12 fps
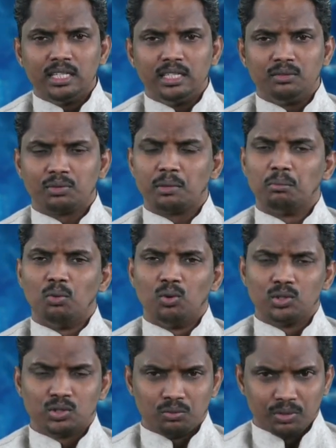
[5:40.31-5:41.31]
different
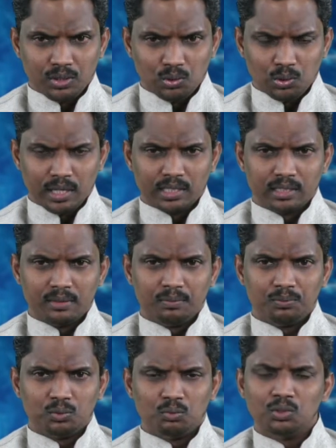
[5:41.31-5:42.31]
modes of education,
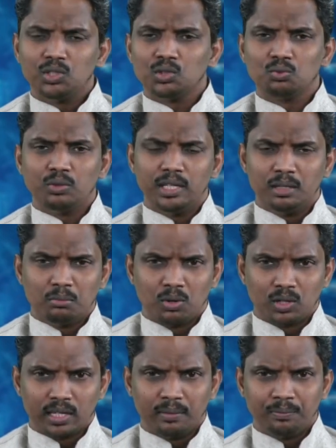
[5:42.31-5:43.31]
which is very
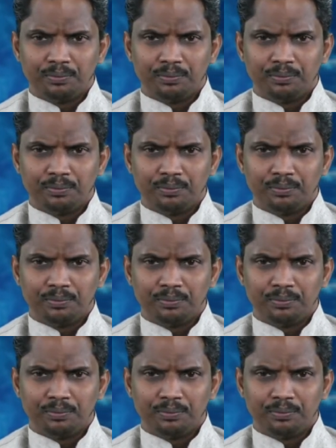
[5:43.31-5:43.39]
important.